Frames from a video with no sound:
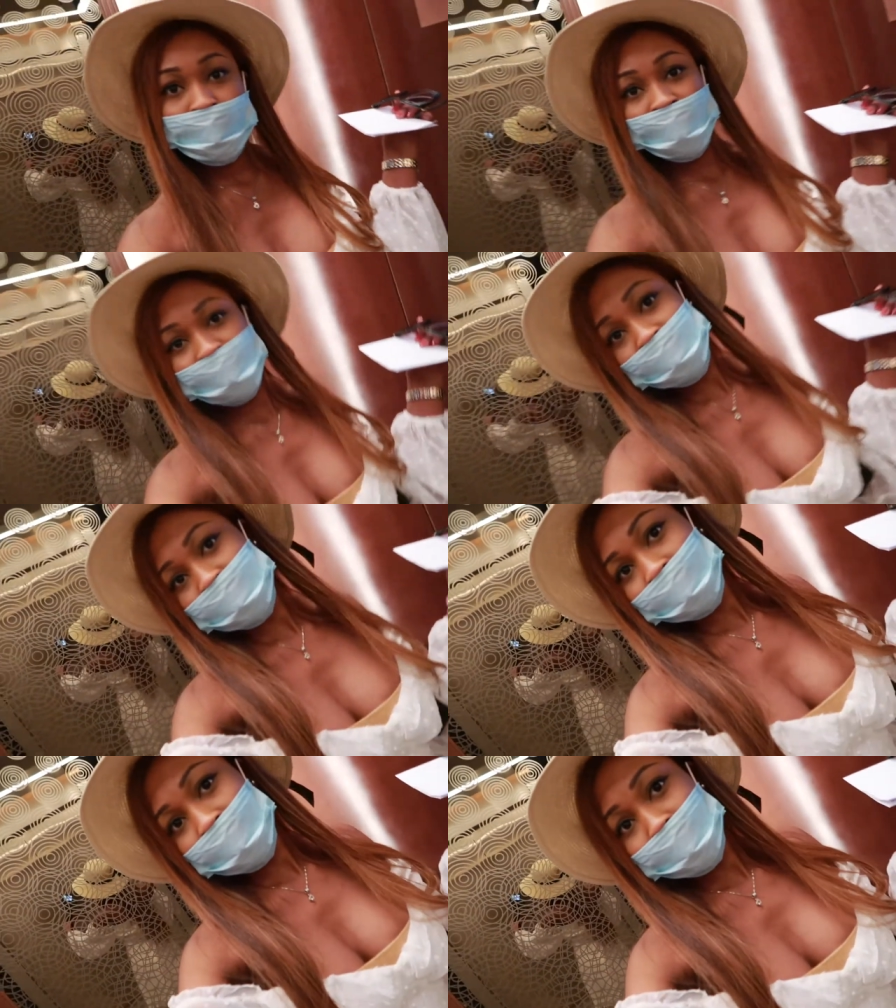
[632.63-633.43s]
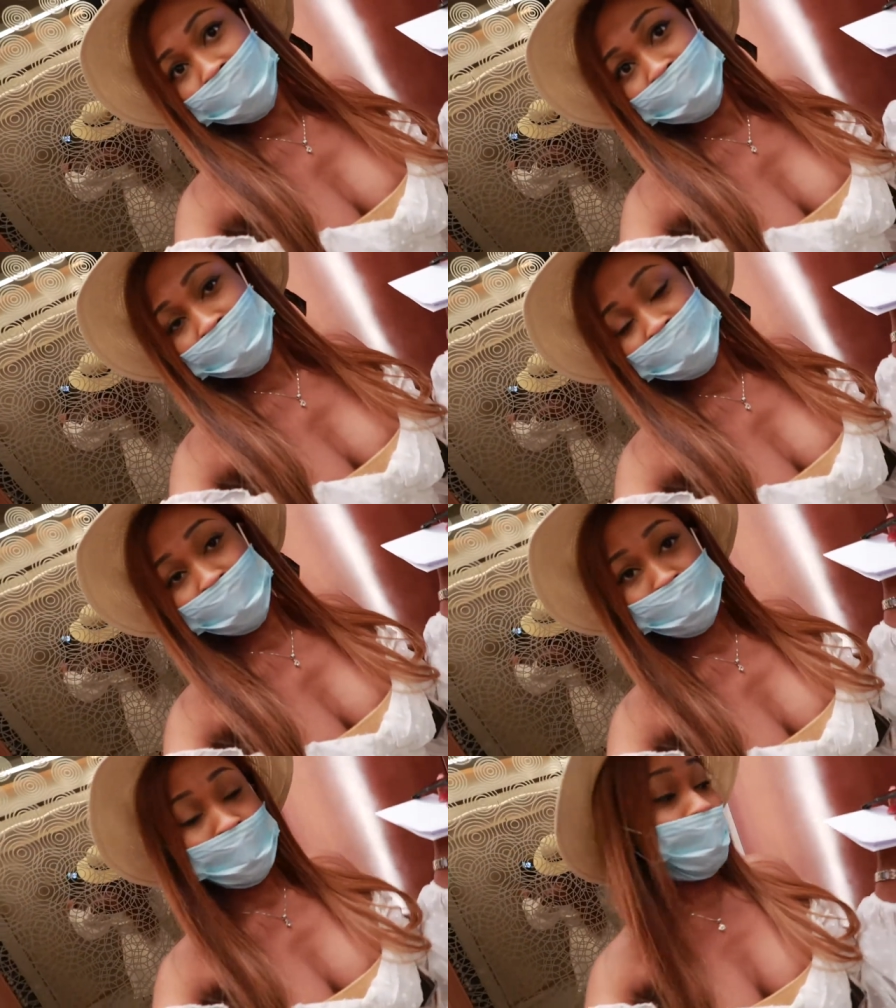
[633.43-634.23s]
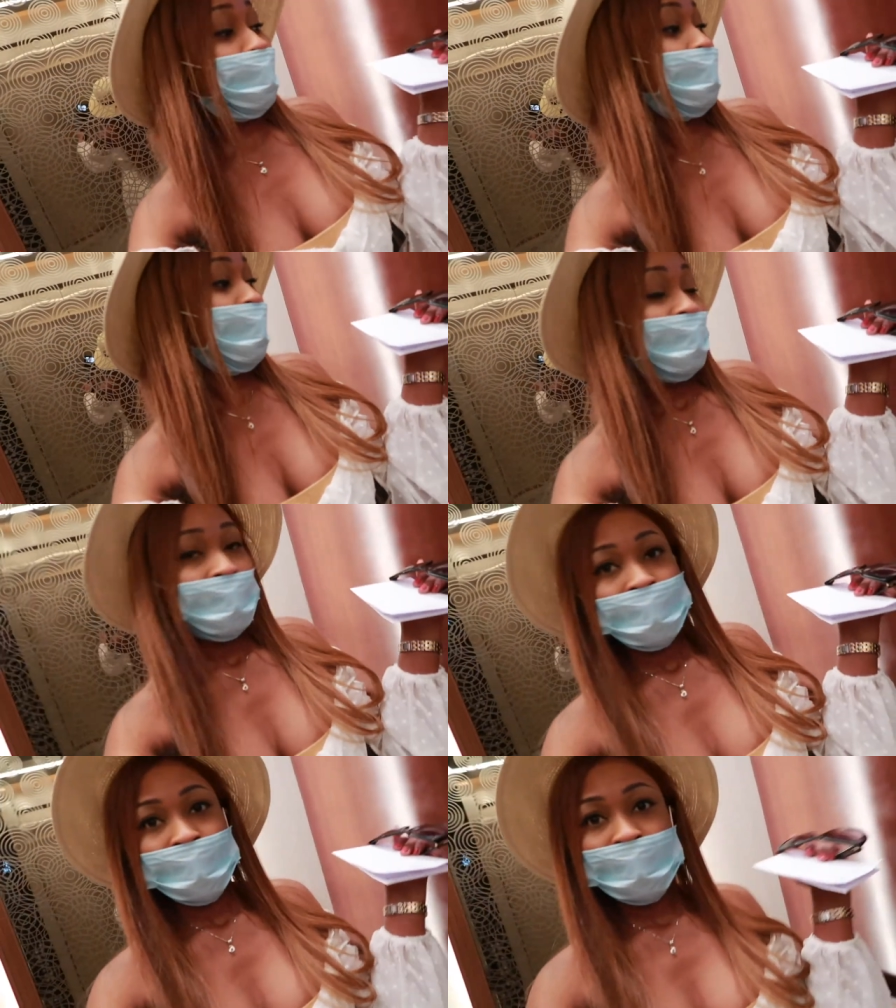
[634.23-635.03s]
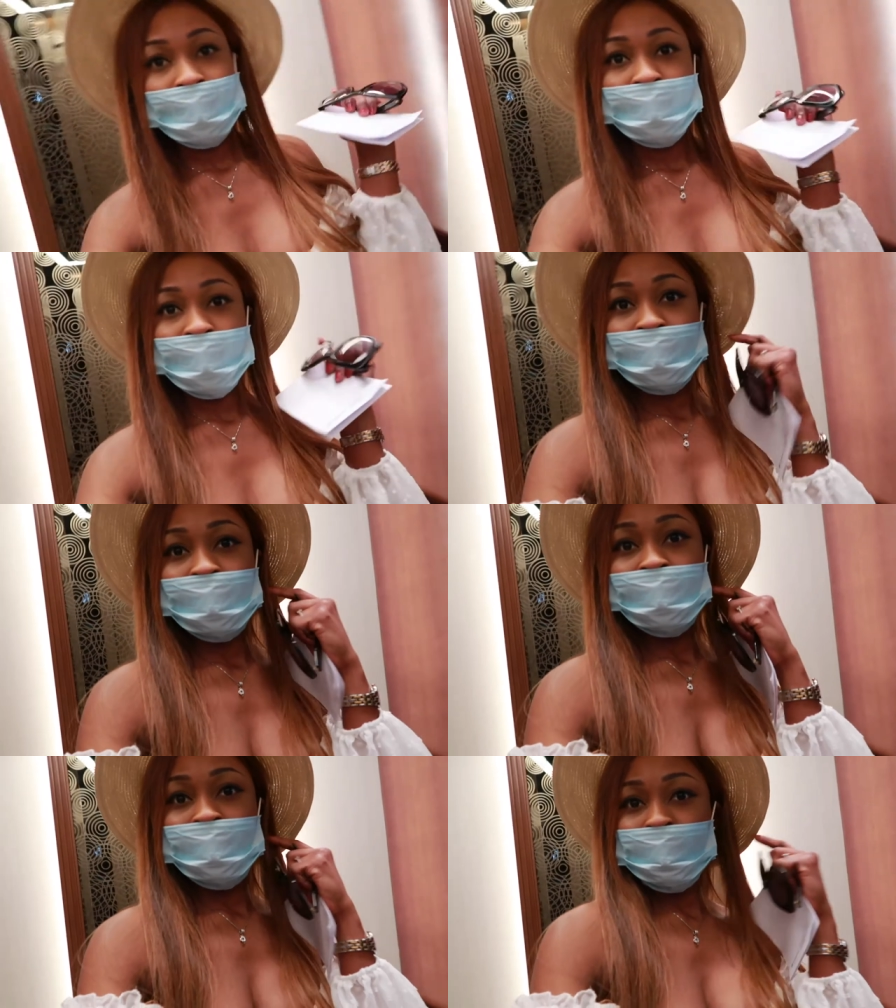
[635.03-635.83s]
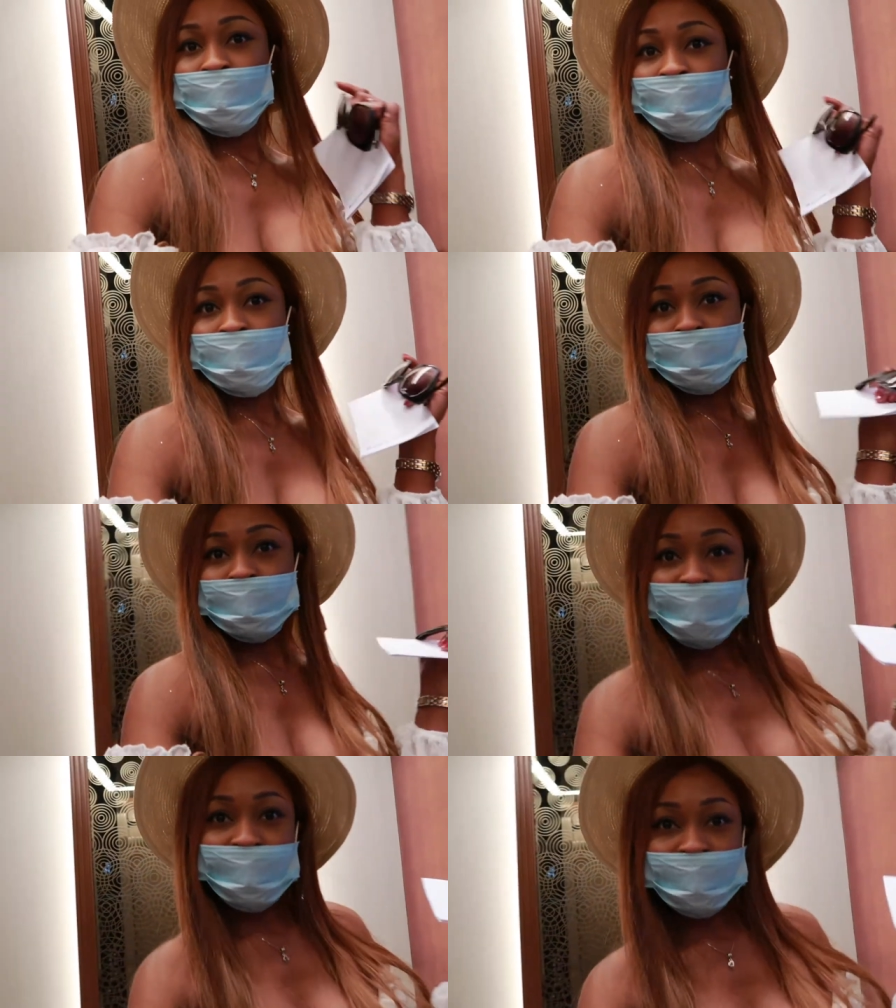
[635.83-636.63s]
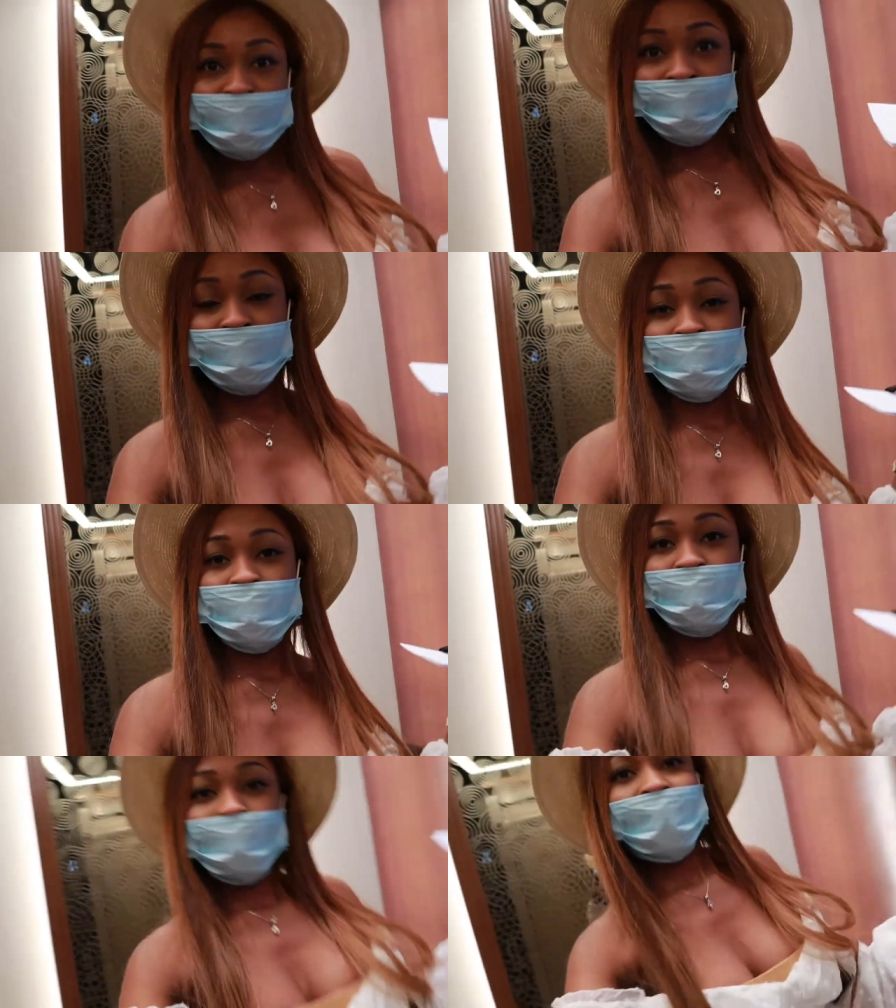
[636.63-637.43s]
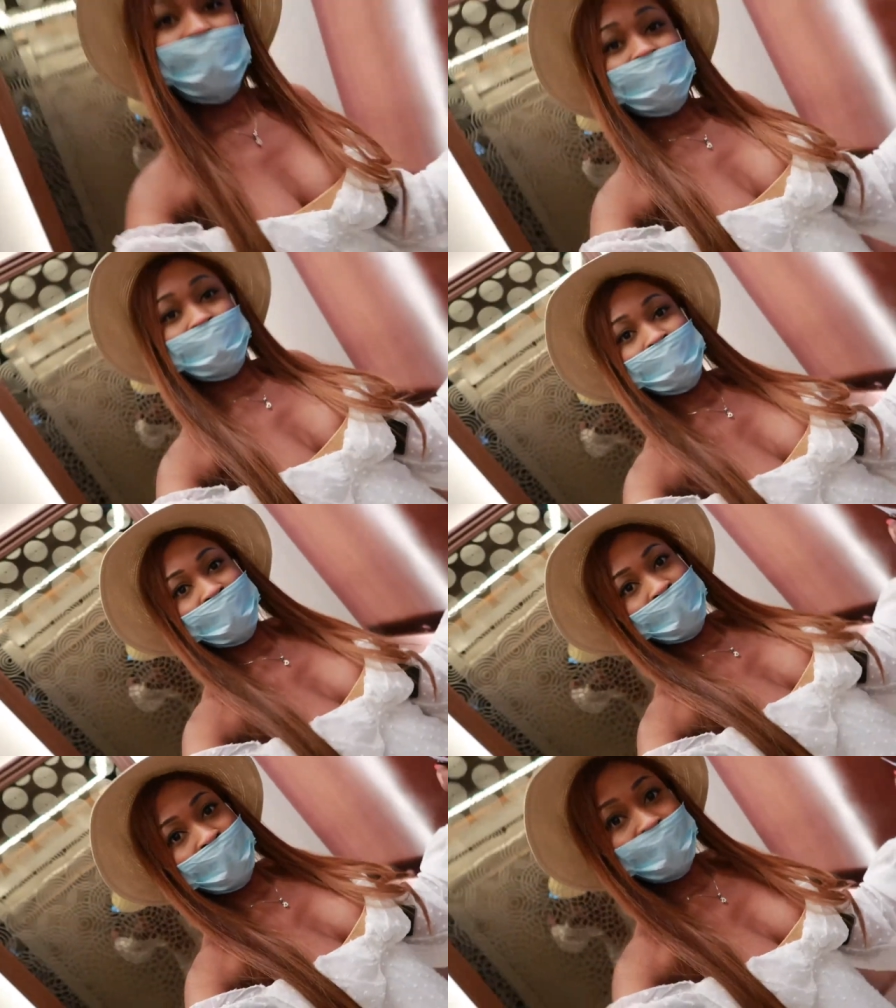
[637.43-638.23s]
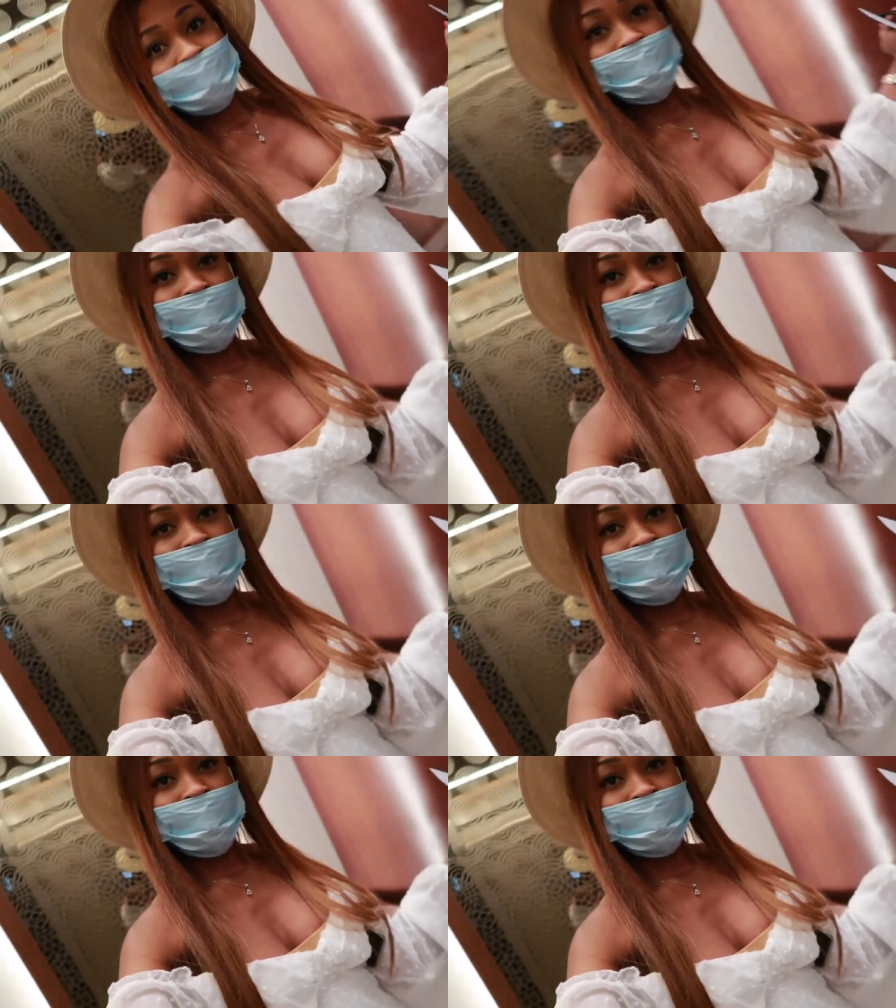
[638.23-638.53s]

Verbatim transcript: minutes oh. at the at the pool, and then yeah, I'll be talking to you guys from there.